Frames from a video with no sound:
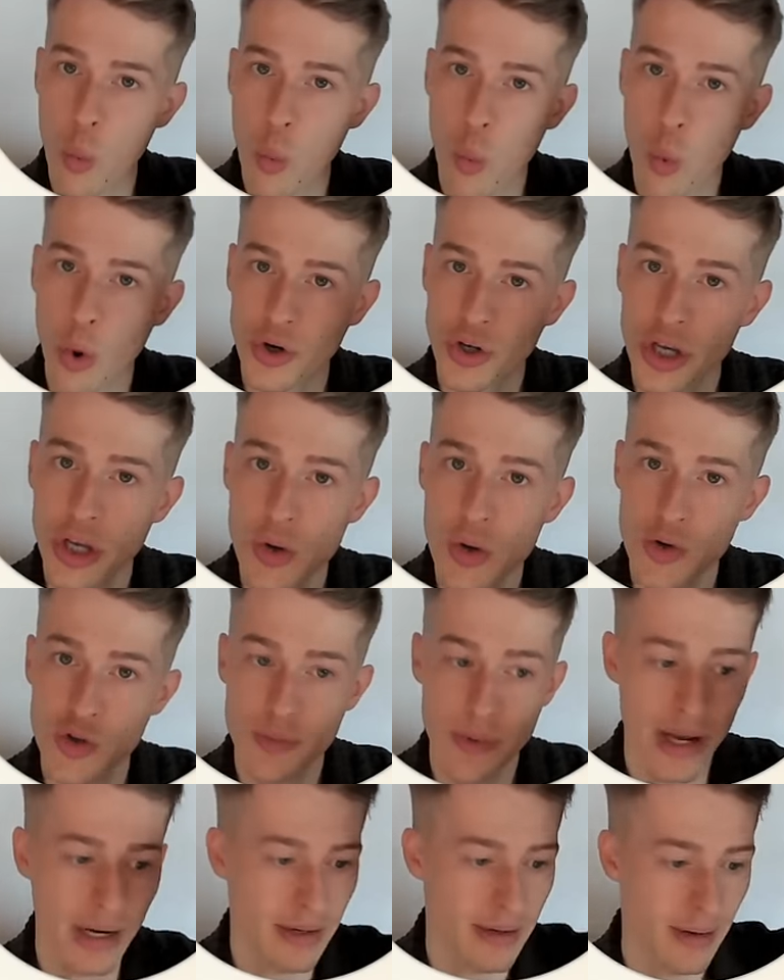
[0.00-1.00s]
What can you
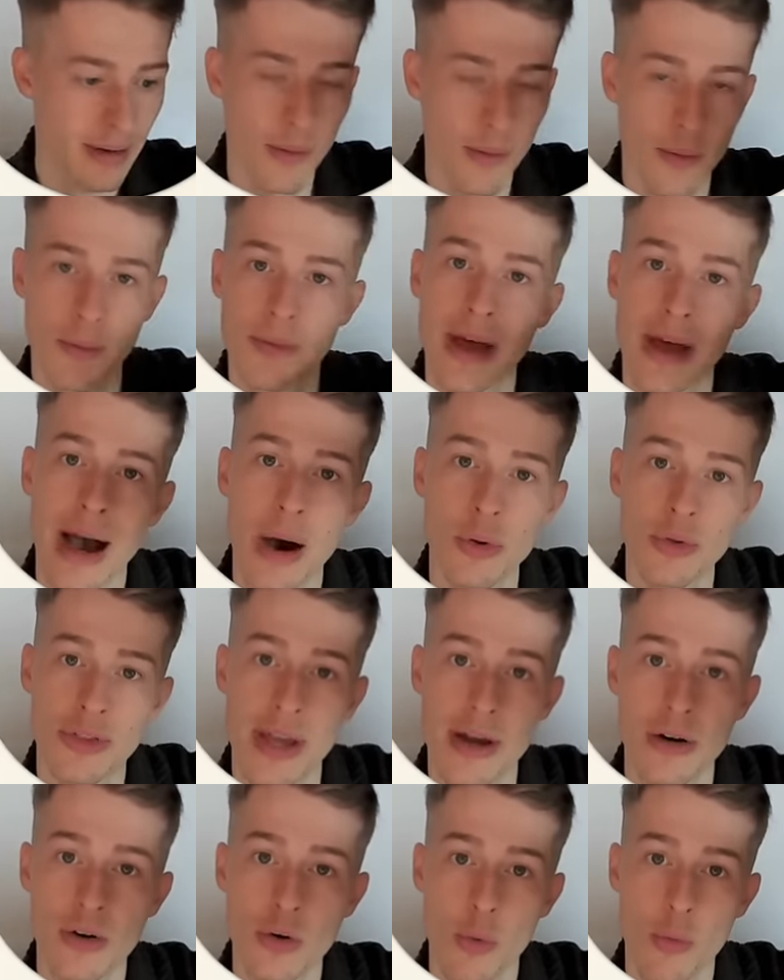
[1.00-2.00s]
expect the out
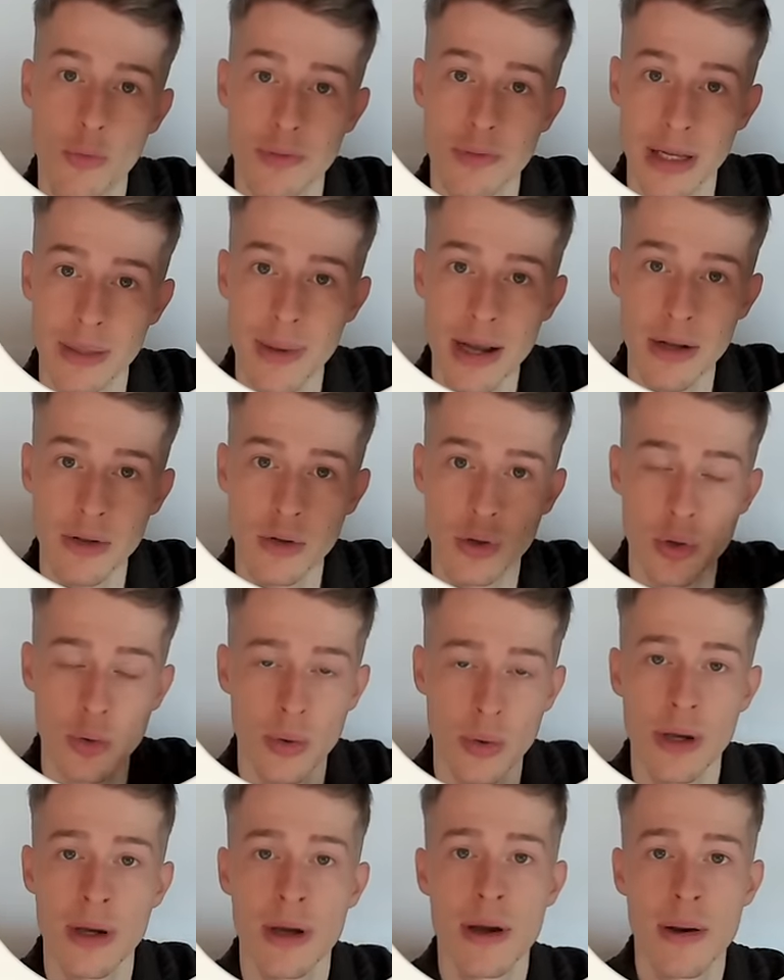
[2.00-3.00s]
there to reflect back to
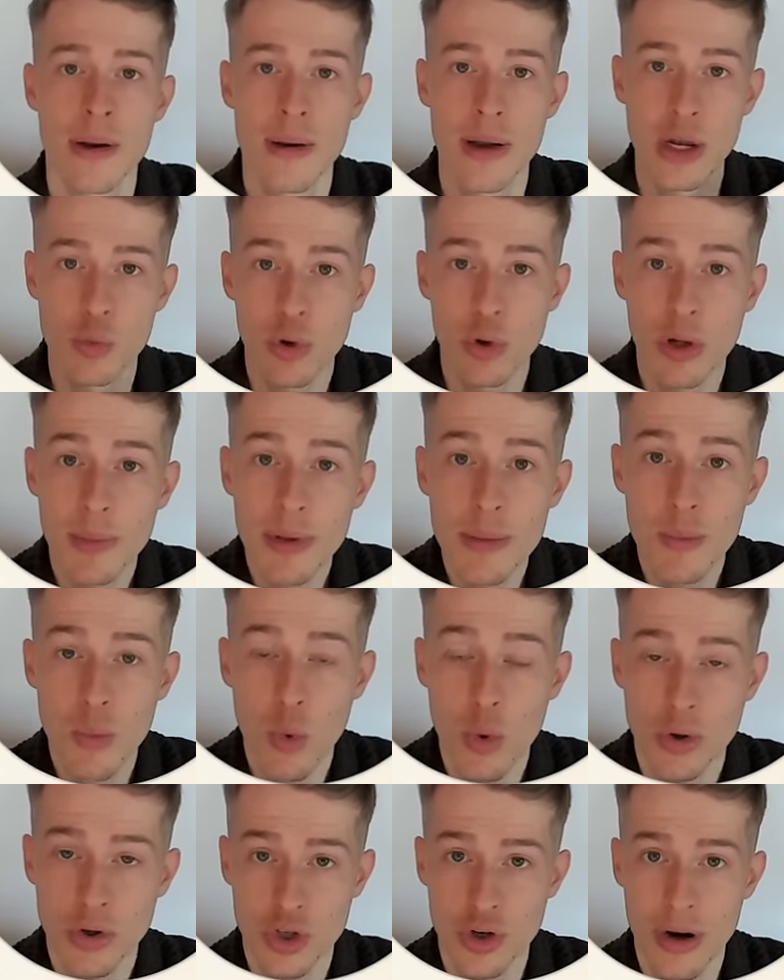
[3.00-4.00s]
you? It will be
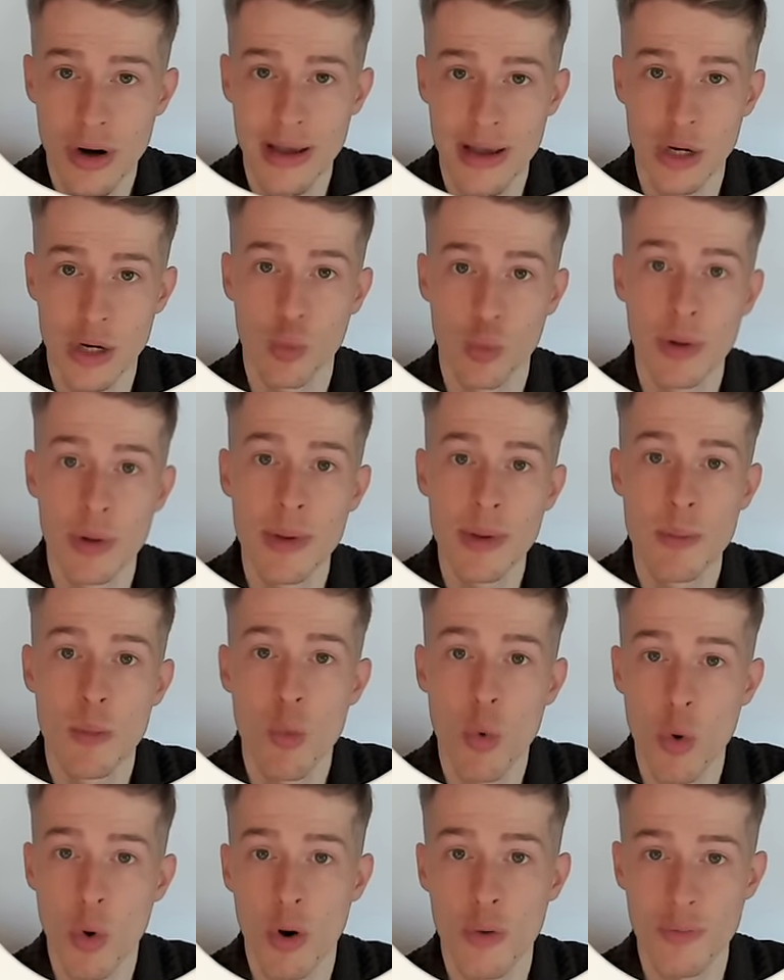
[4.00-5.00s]
more trying. It will be
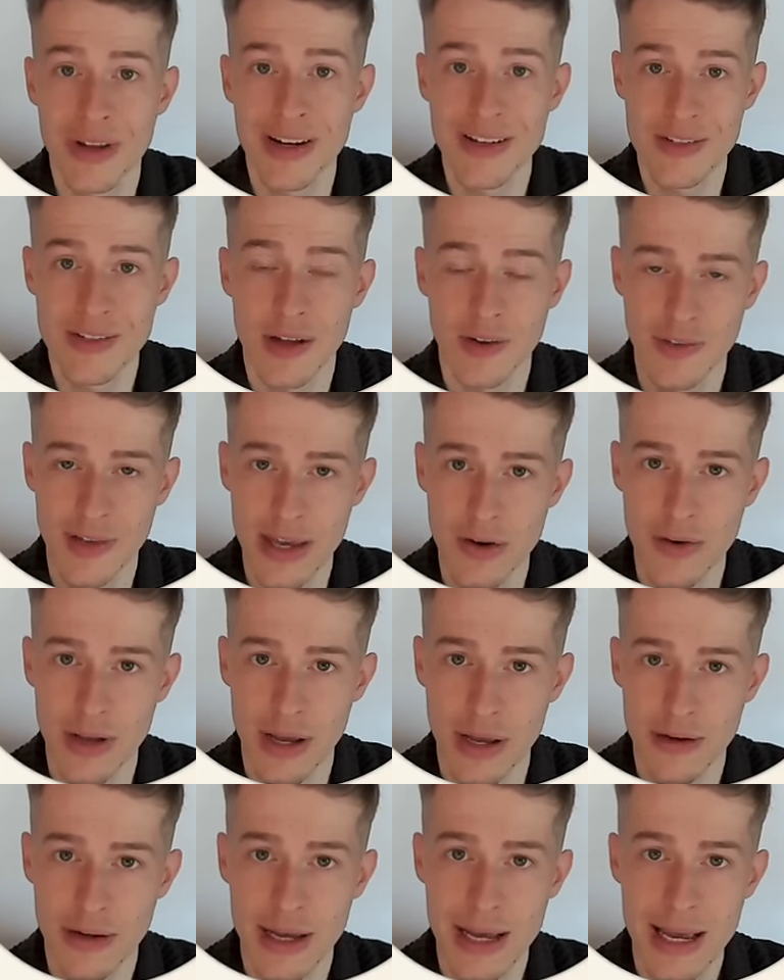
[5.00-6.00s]
more of it is not here
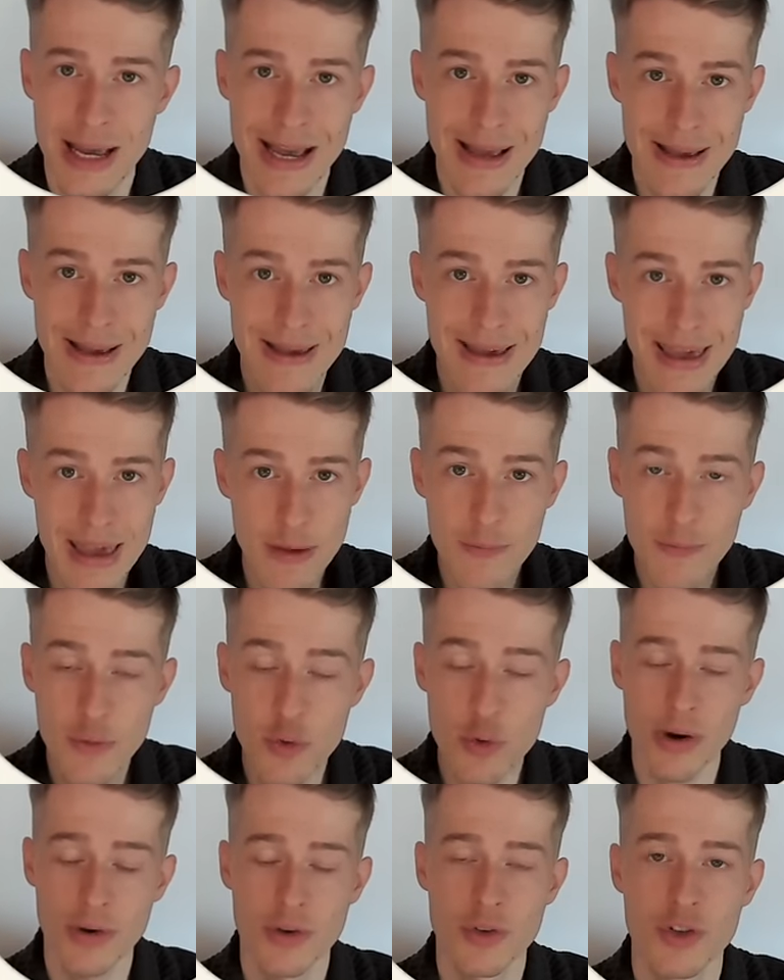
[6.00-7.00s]
yet. If
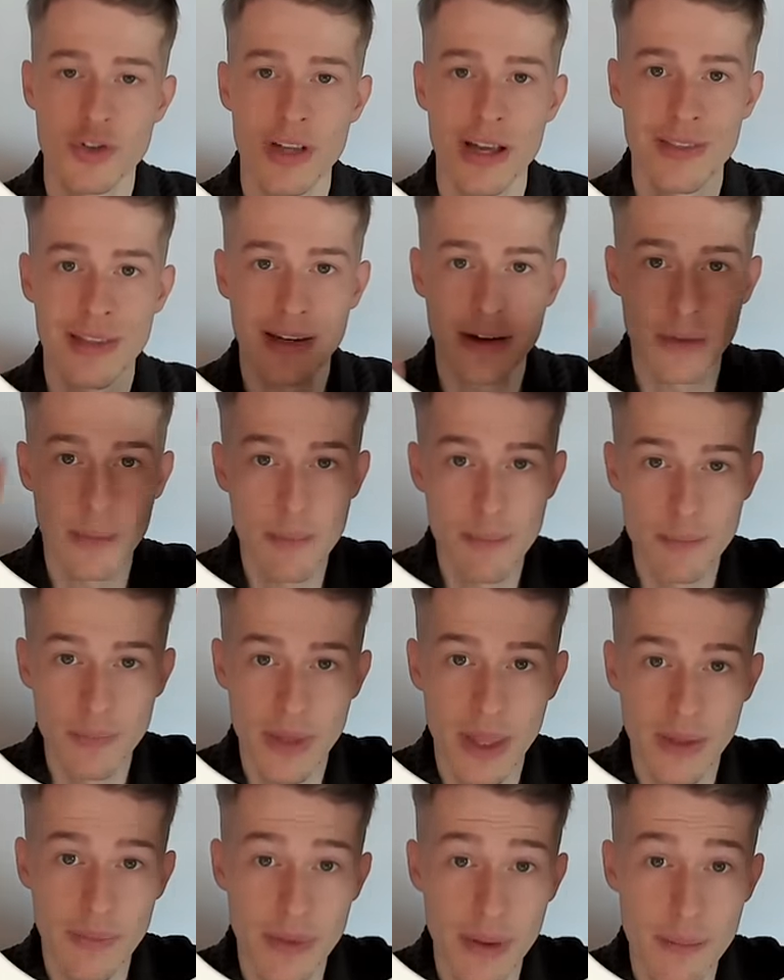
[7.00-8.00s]
you understand that
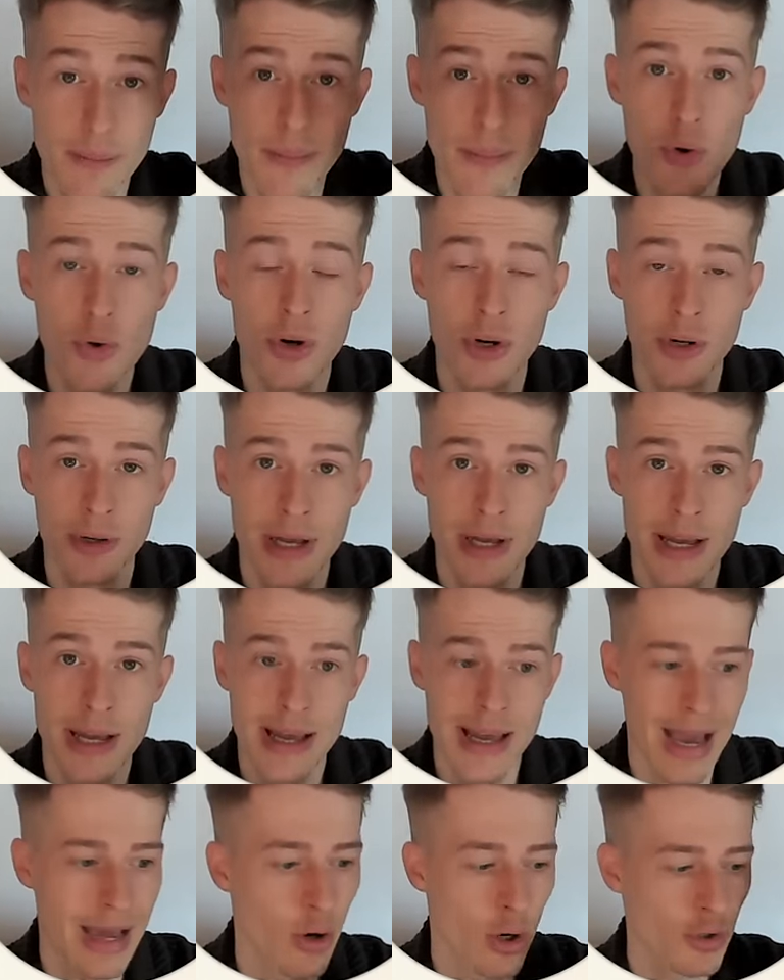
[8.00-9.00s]
the mirror,
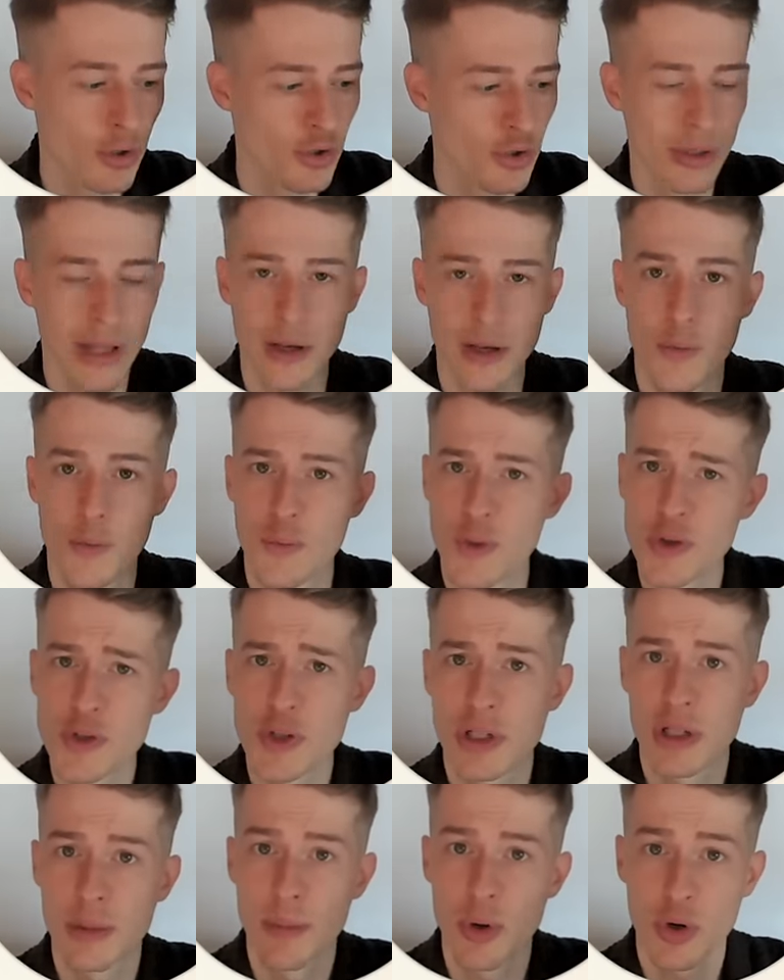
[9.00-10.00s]
and also like a
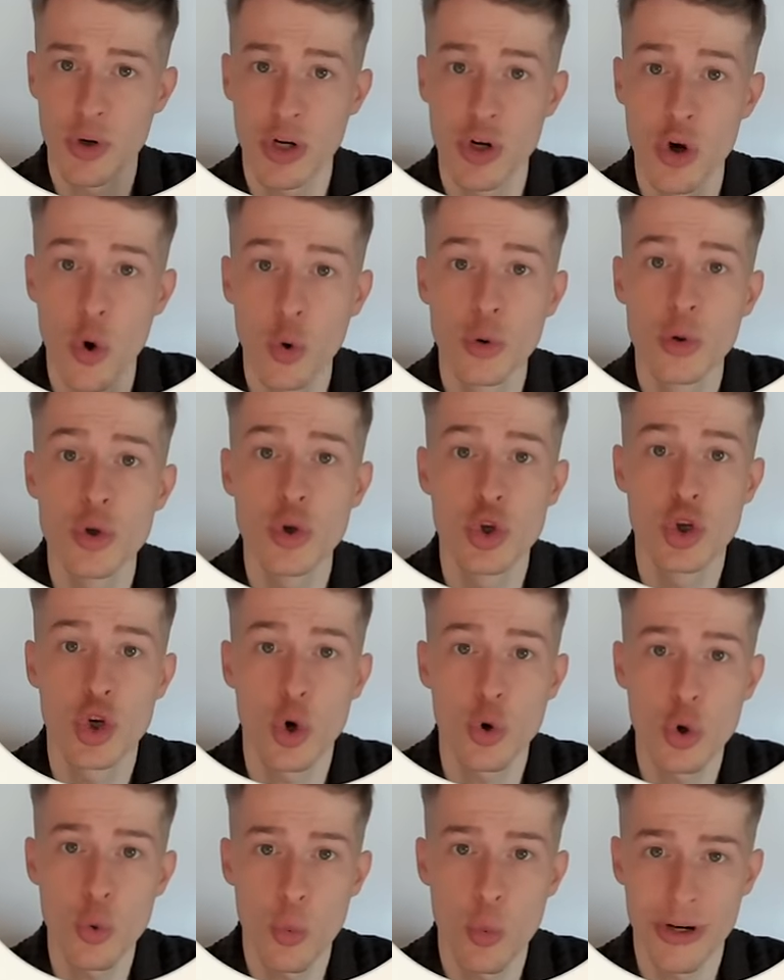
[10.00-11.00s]
physical mirror, can only
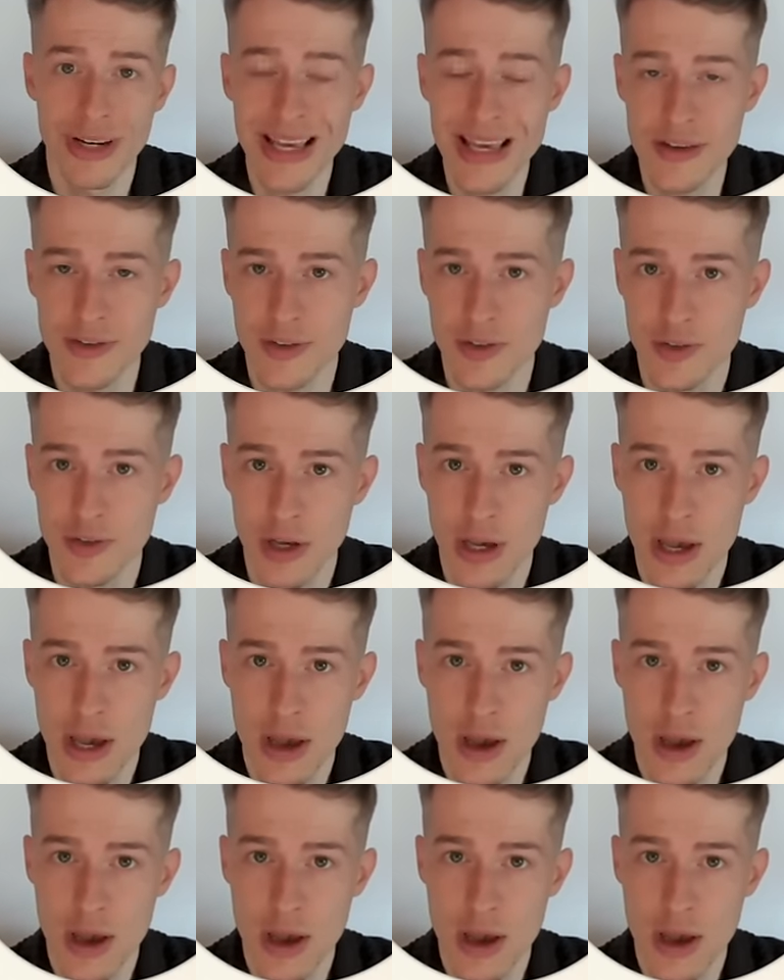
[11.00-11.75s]
show you what is.